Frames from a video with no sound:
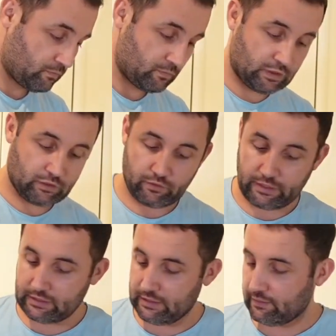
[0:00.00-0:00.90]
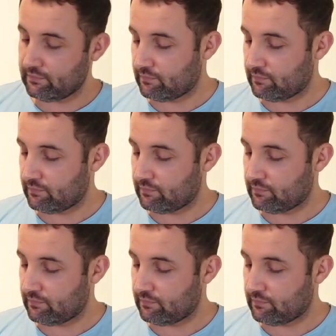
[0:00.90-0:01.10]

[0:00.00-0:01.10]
This alright, yeah?